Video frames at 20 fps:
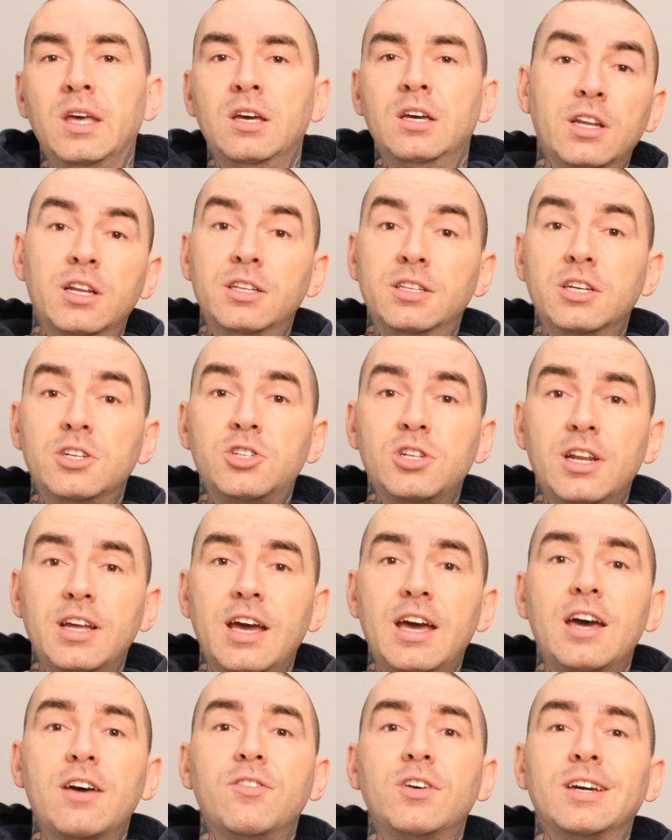In addition to
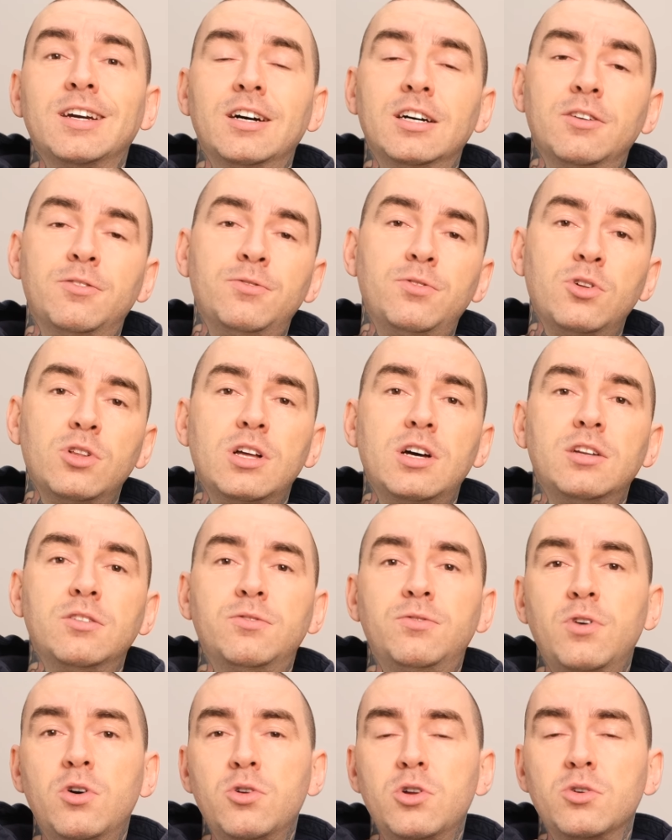having a full-on
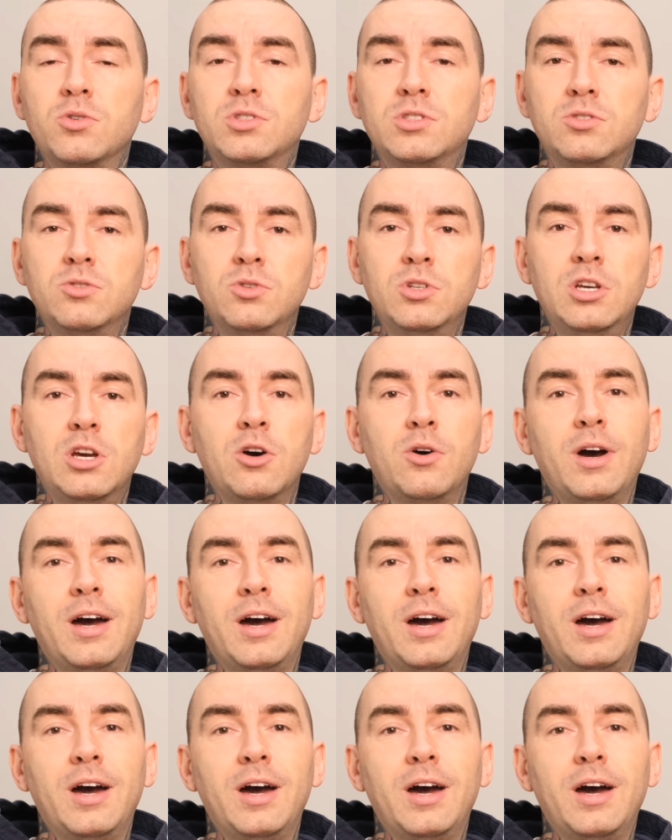photo studio,